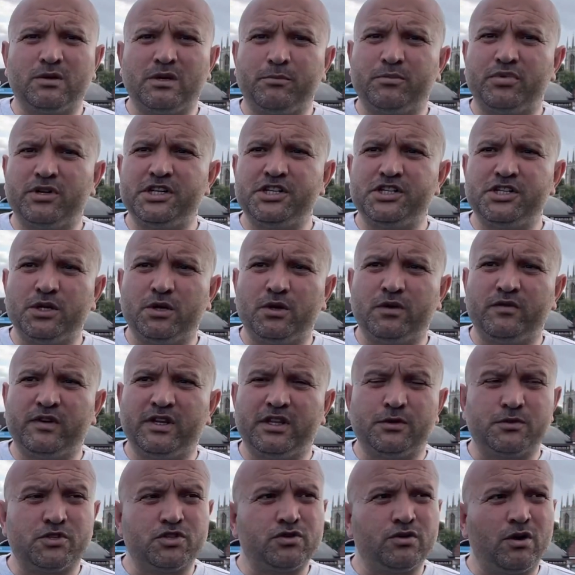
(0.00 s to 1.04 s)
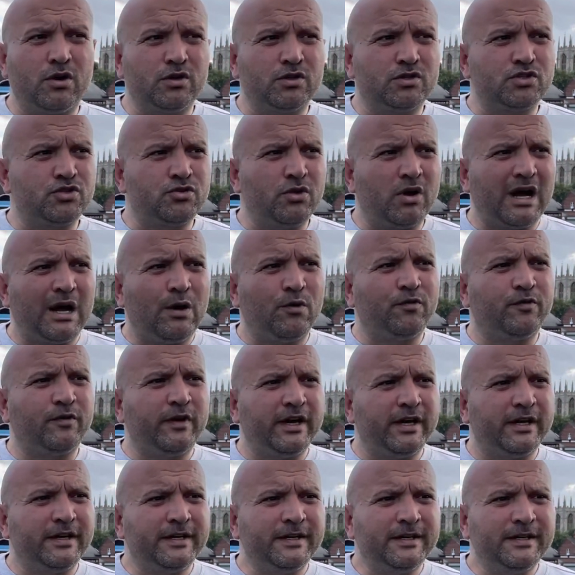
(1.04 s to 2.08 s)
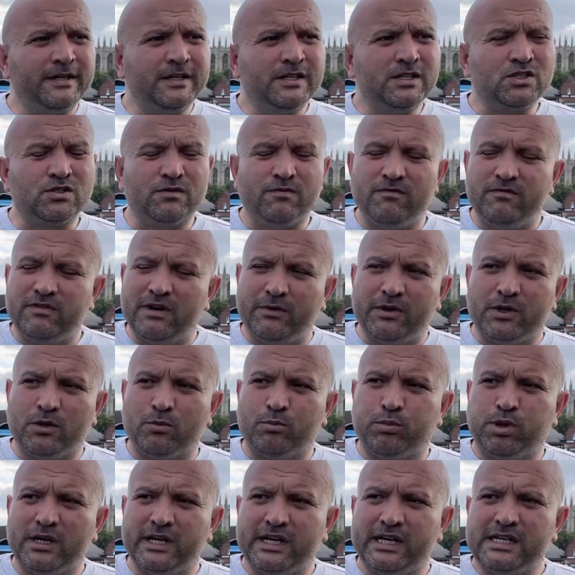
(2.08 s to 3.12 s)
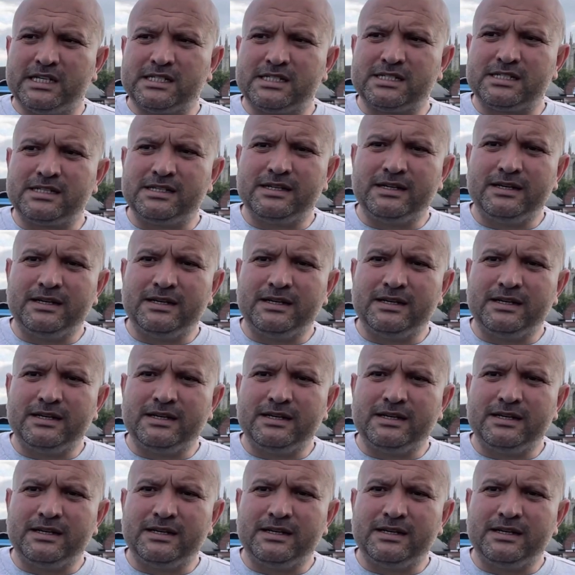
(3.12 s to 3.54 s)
I'm pretty sure of it. They're a strong outfit, some very good players.